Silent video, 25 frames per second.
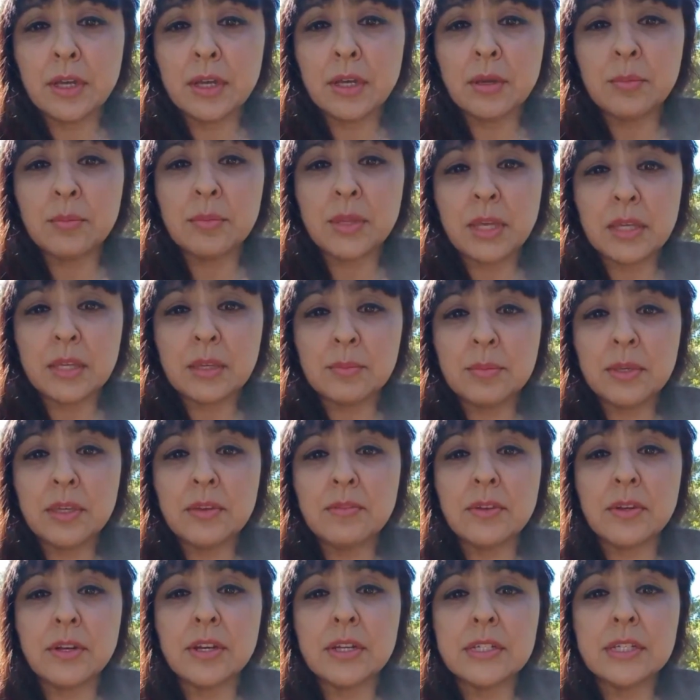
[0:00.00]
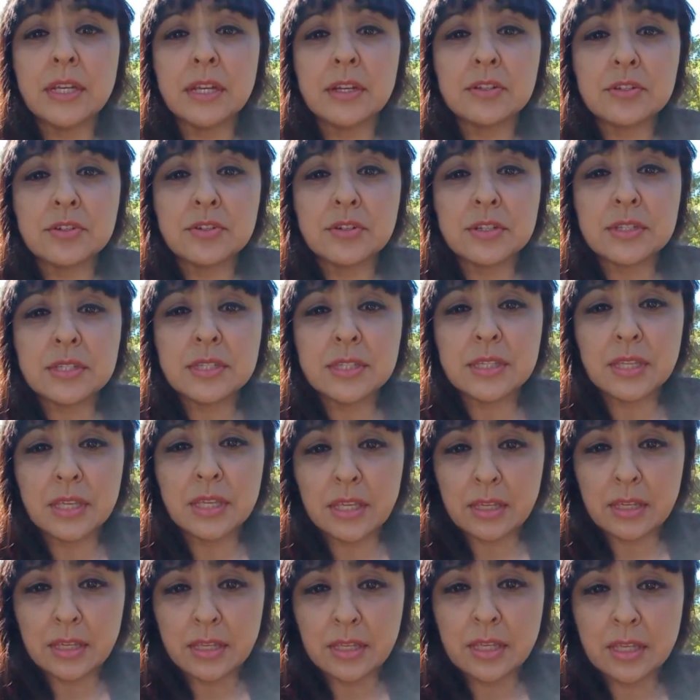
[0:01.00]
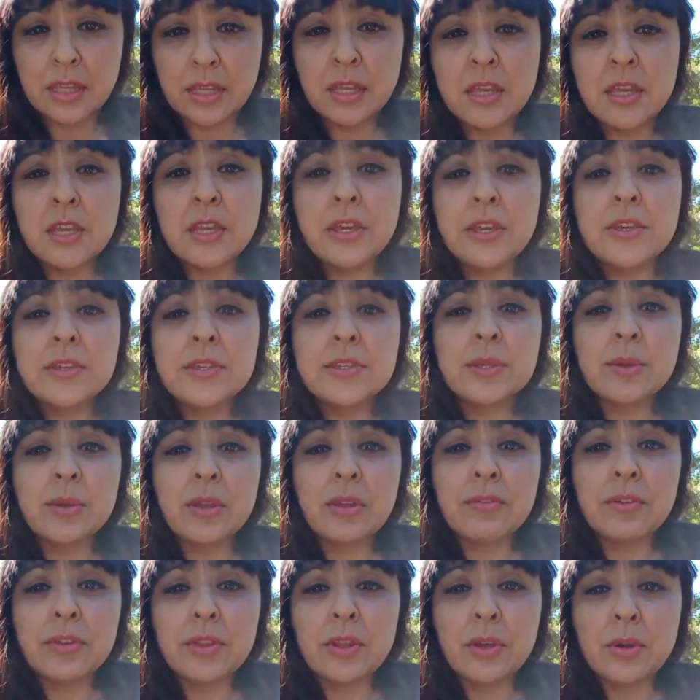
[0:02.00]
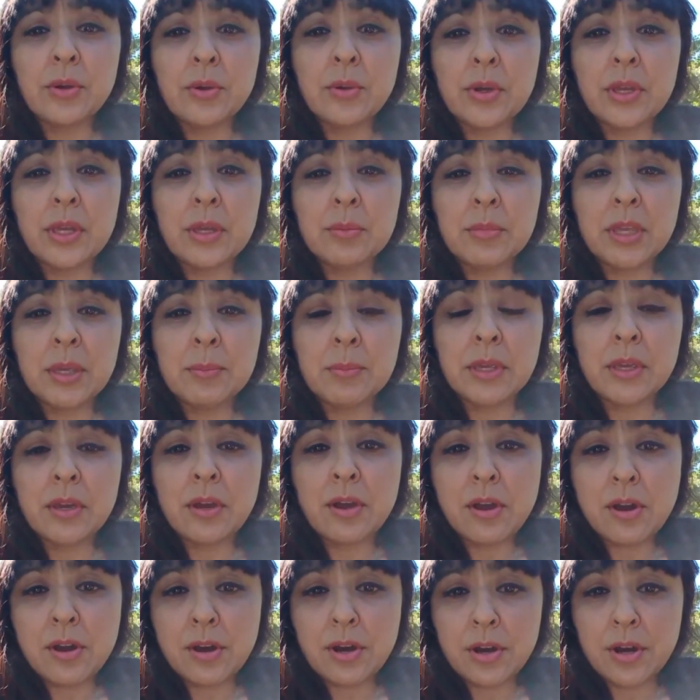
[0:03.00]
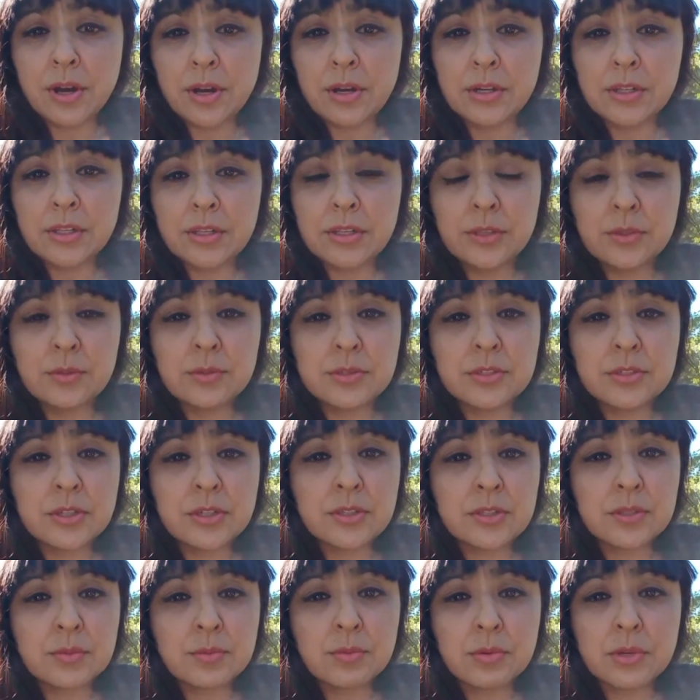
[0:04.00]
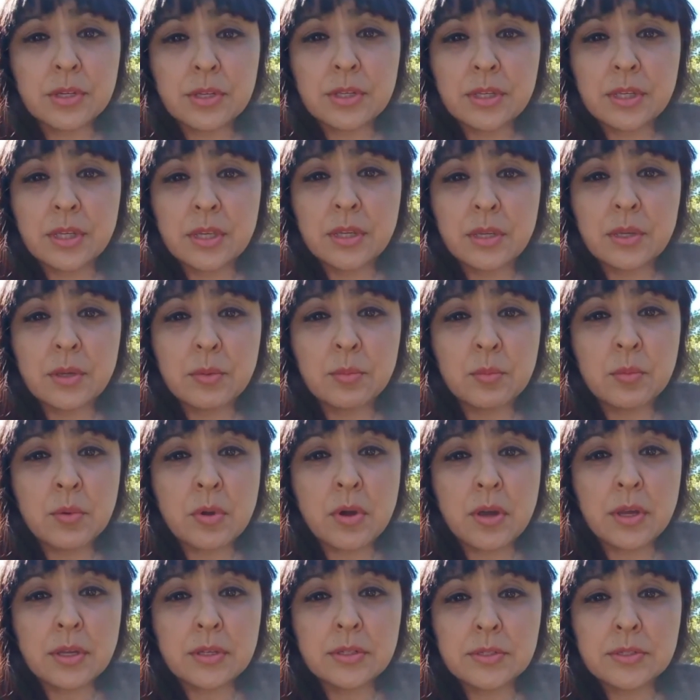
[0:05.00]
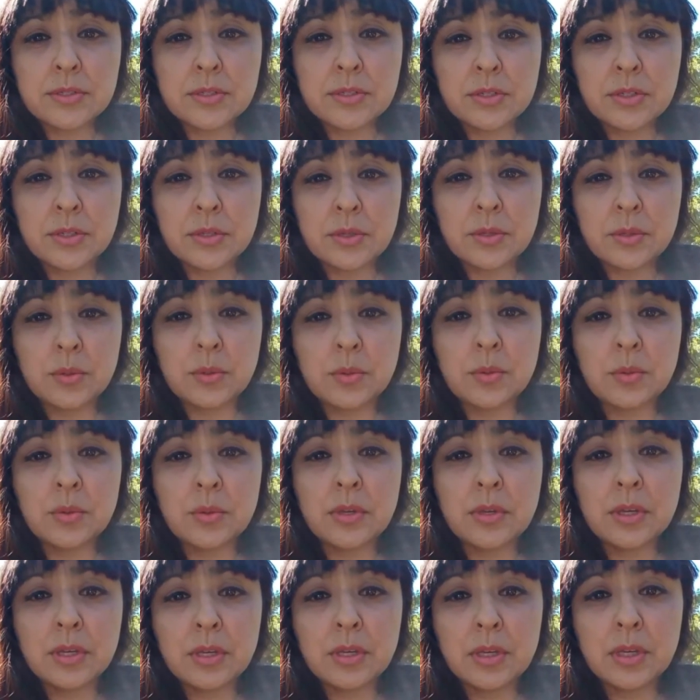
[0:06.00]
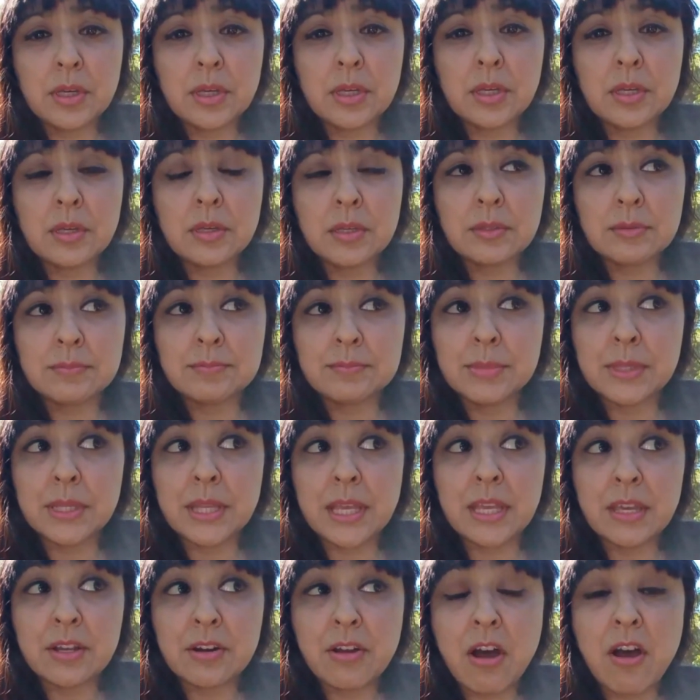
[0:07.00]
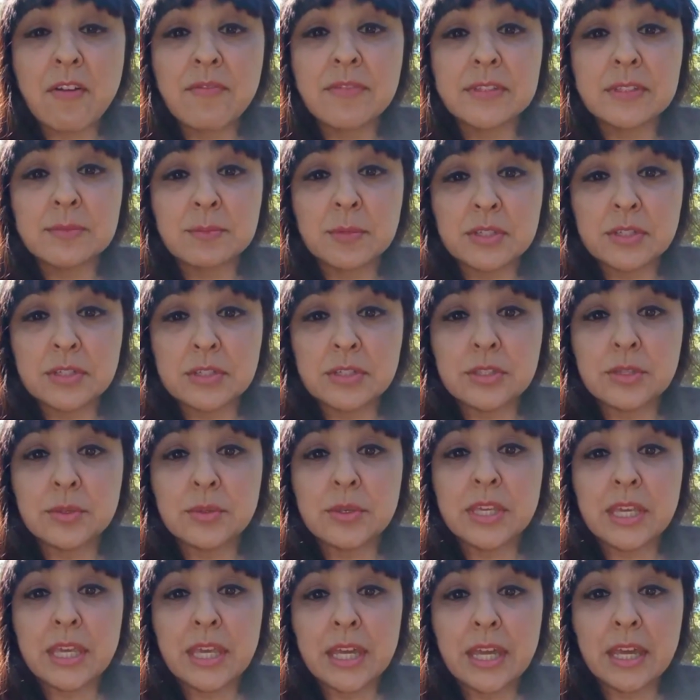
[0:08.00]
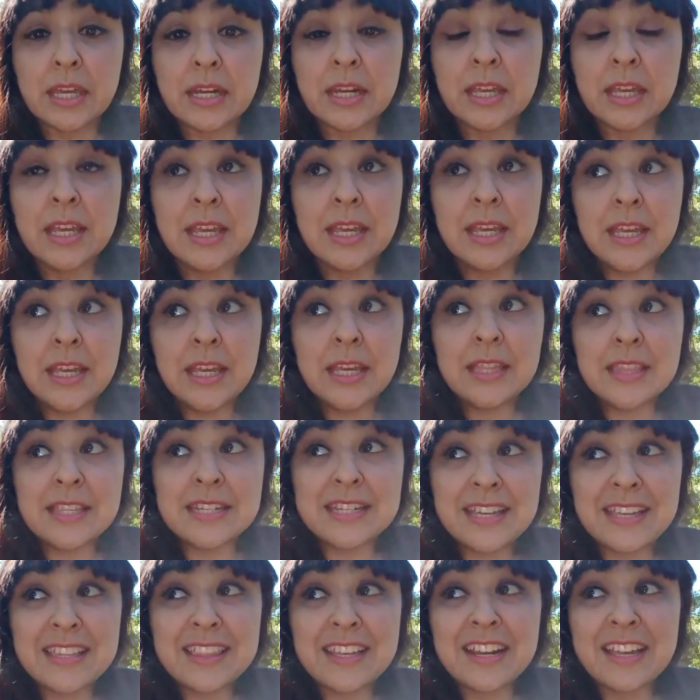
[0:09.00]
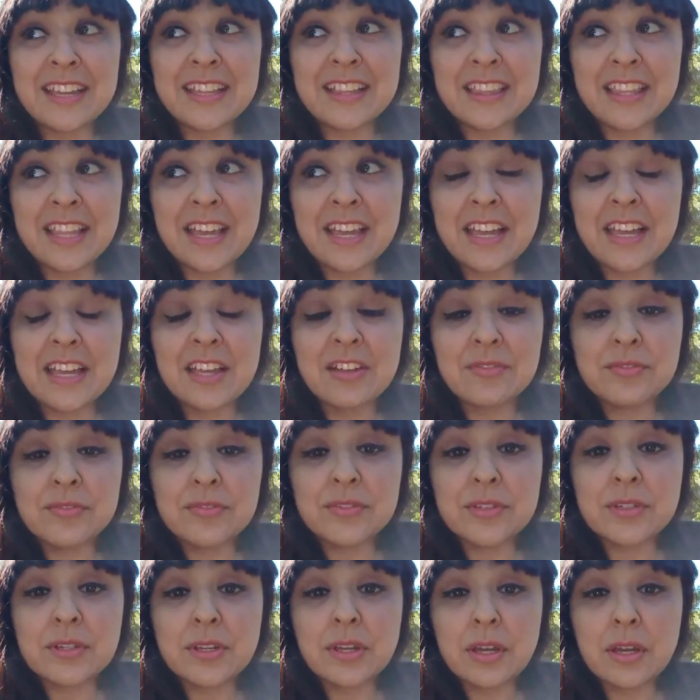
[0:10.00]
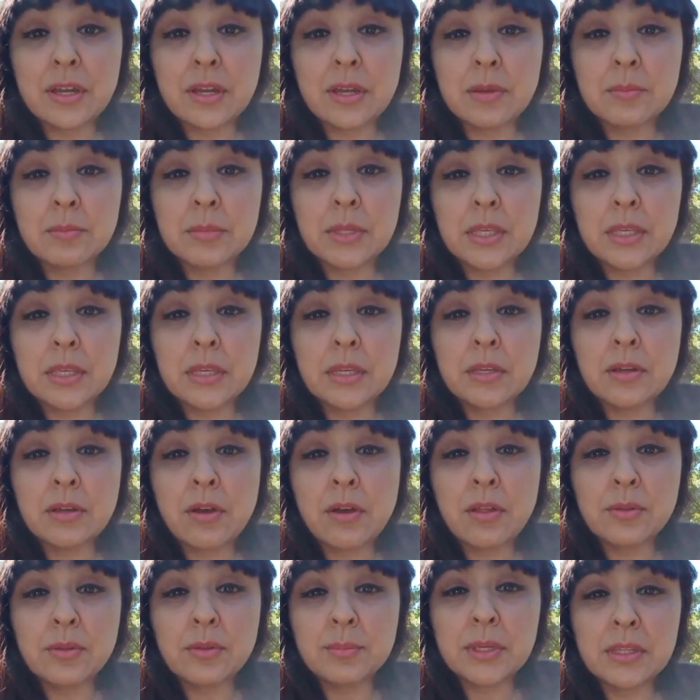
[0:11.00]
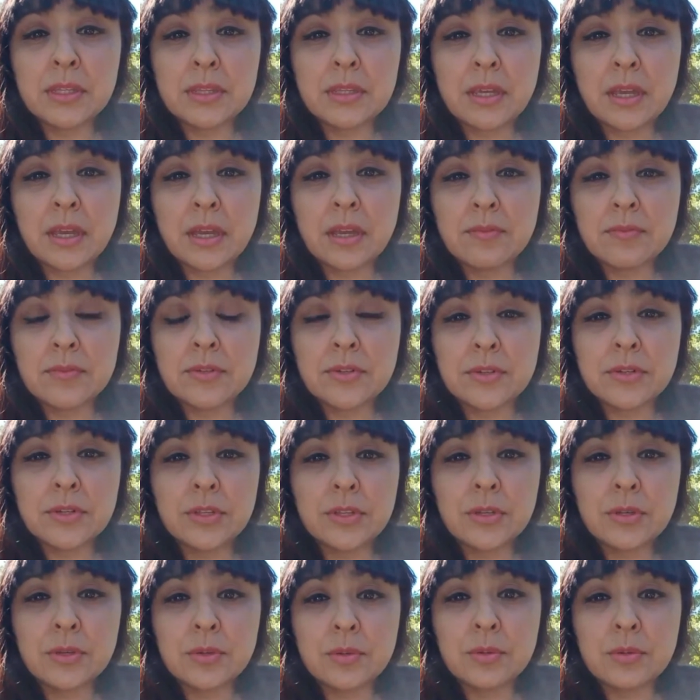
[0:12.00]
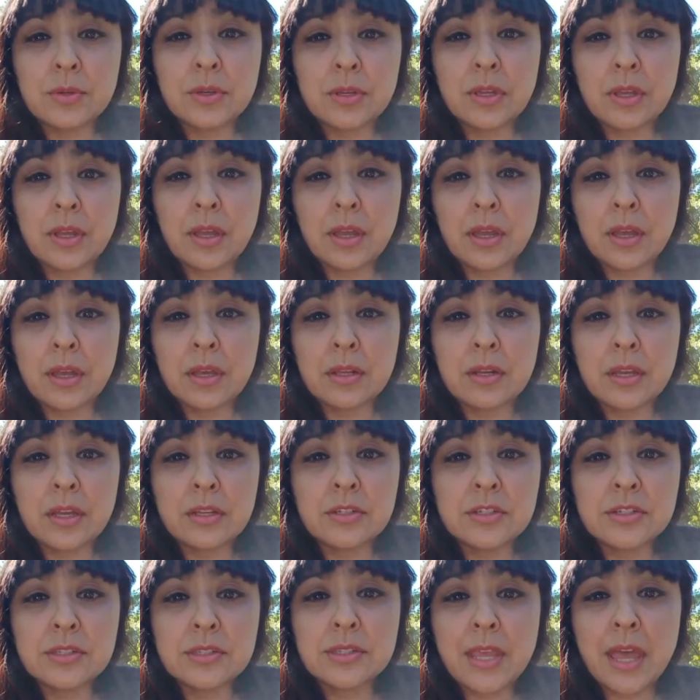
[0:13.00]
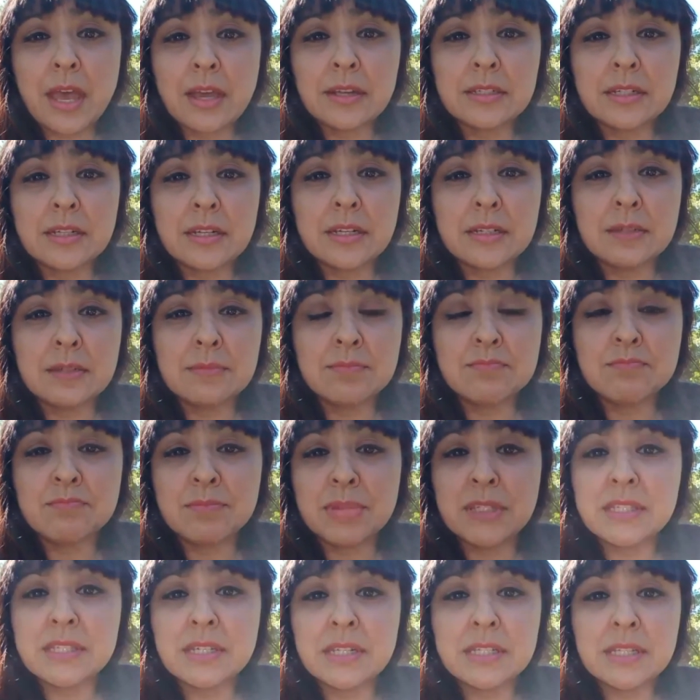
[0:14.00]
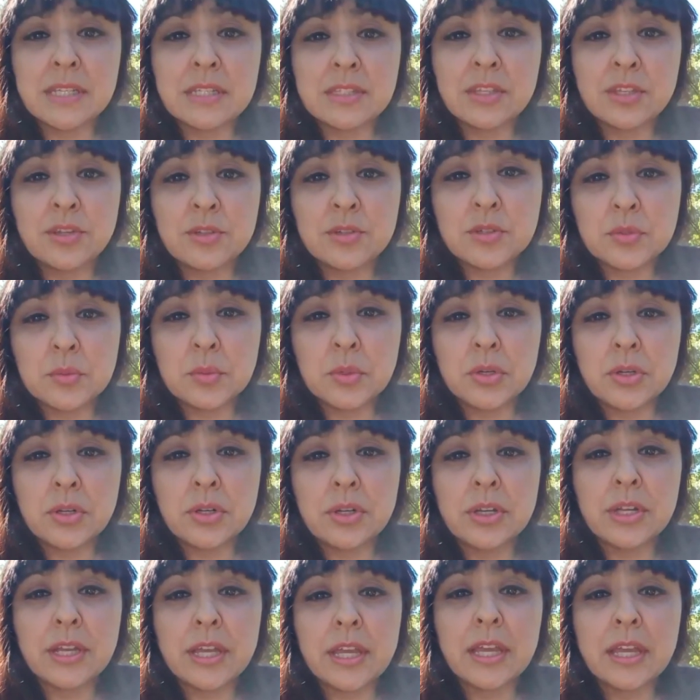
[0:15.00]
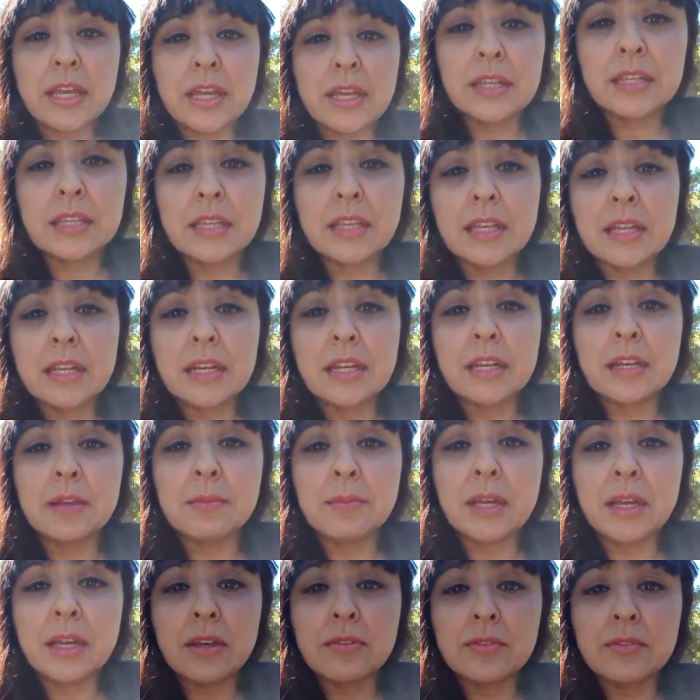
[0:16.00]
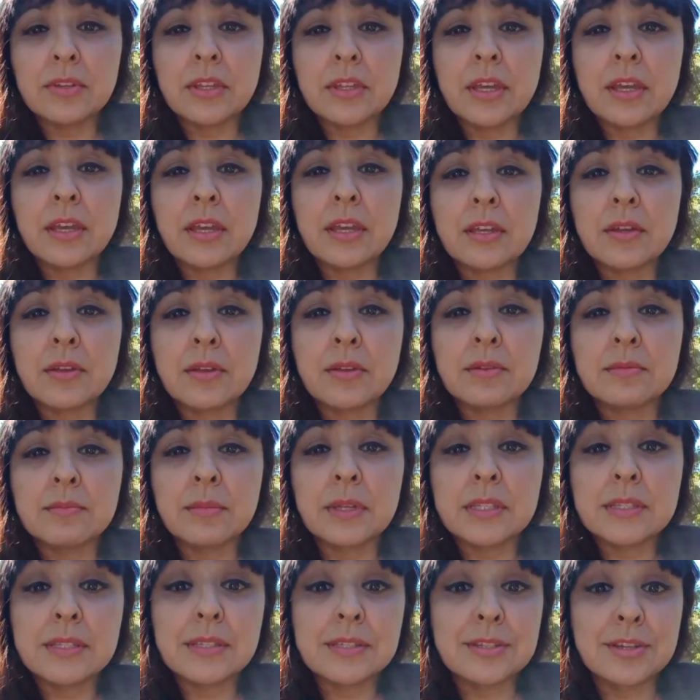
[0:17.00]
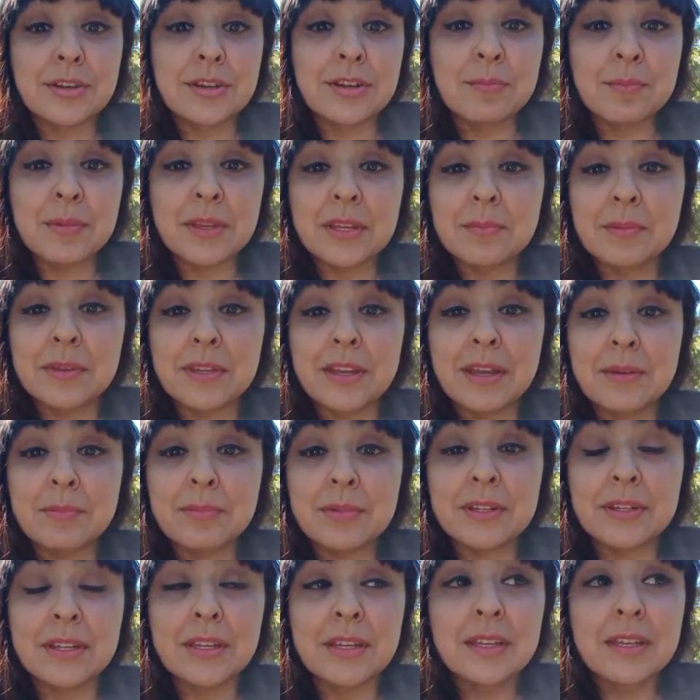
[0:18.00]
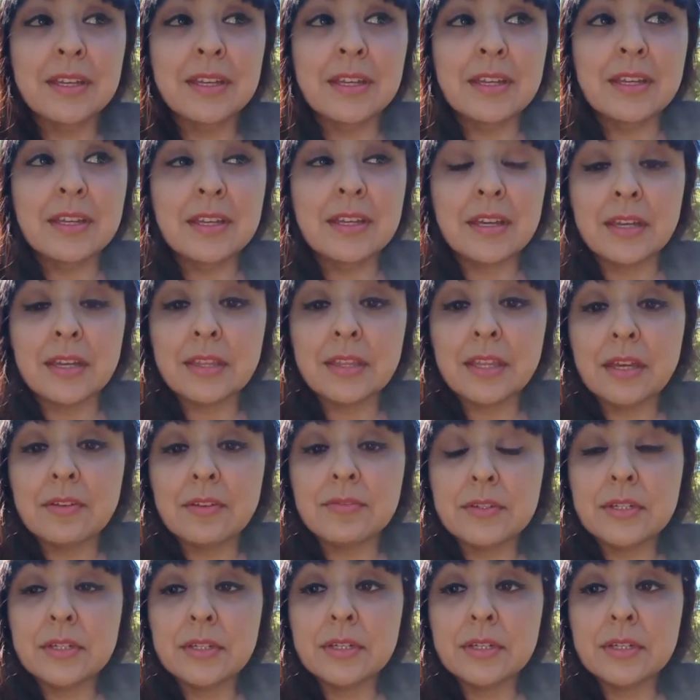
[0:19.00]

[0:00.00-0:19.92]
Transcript: That can be a very dangerous thing. So even though it may be hard, you just really want to play it off as much as you can. The day that I left, he called me afternoon, and I just acted business as usual, and then after that I called my sister to pick me up, and I left.